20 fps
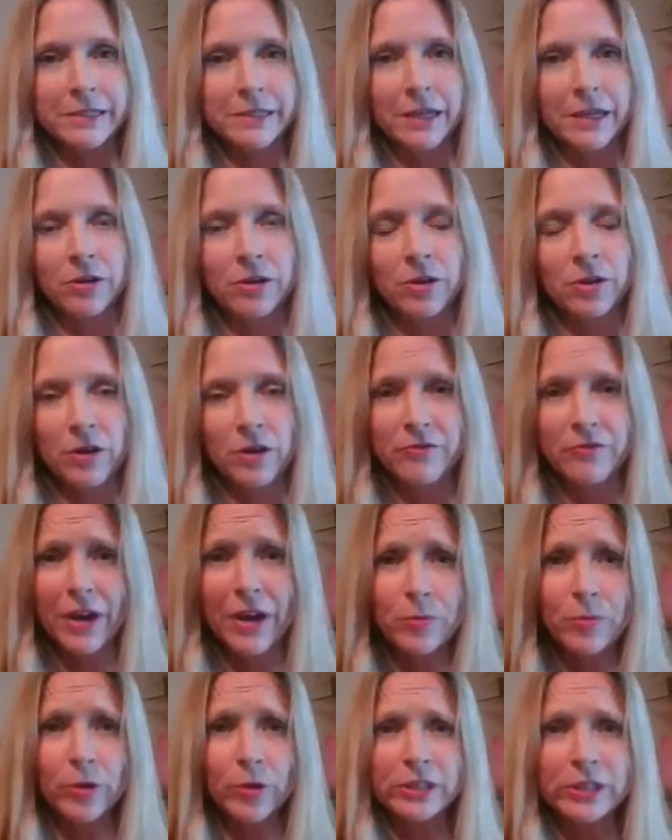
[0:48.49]
that are a
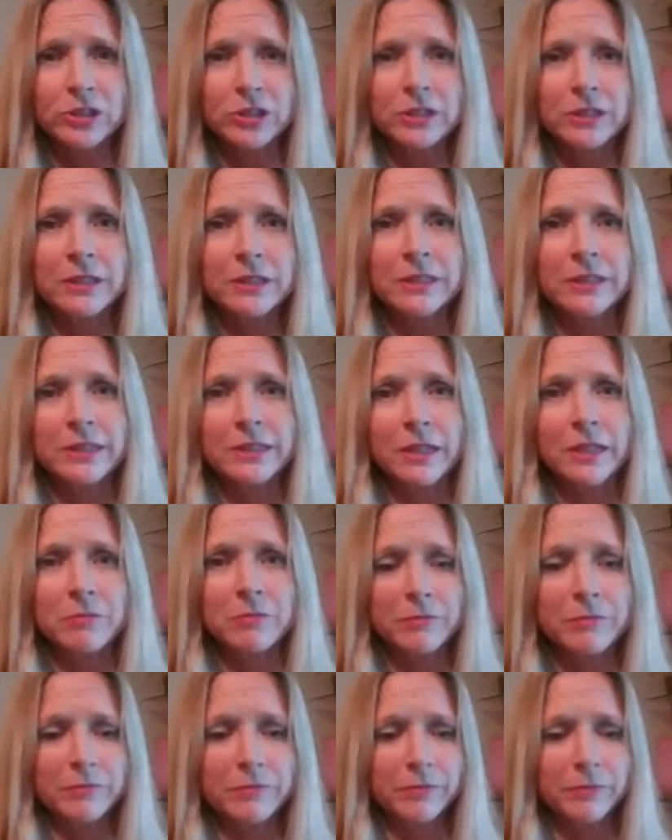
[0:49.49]
vibration that
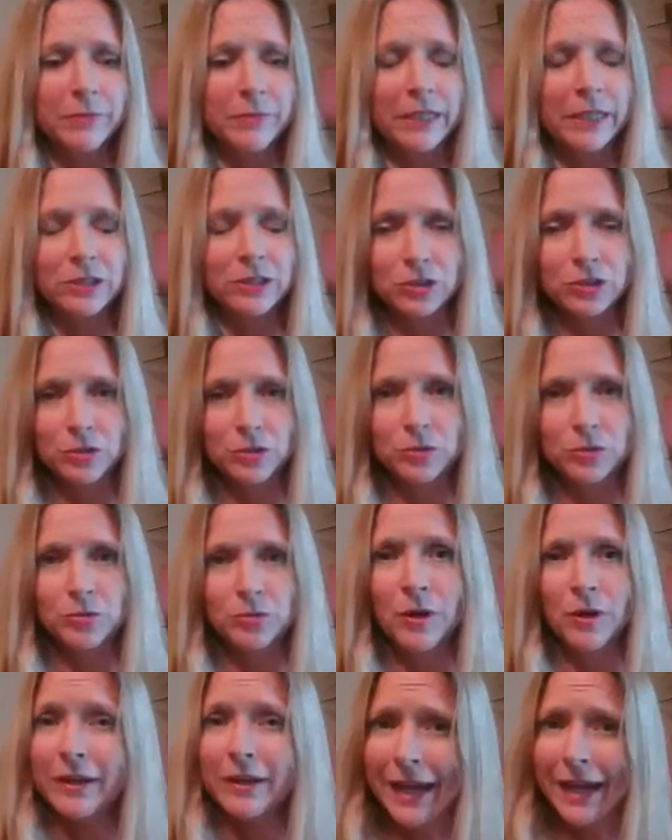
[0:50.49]
makes you
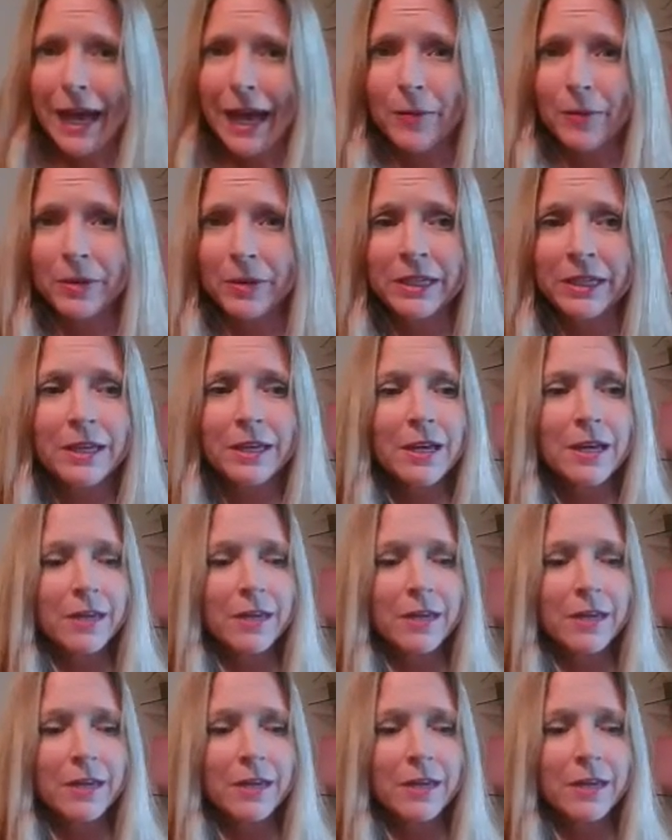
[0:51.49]
unhappy,